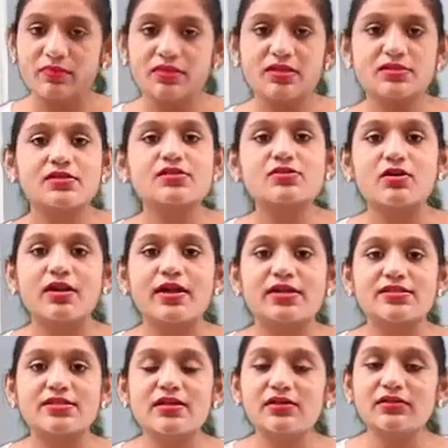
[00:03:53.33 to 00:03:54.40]
this is called
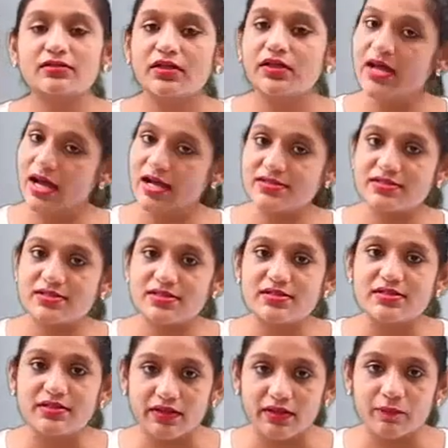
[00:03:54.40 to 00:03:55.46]
as the
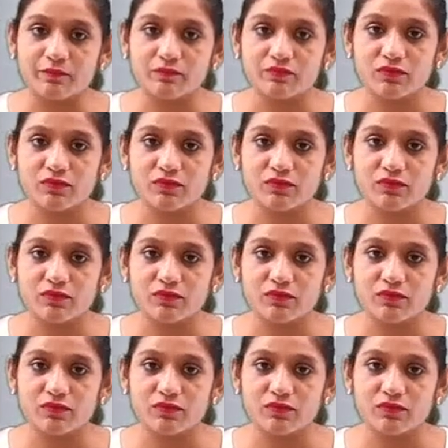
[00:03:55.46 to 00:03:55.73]
elasticity.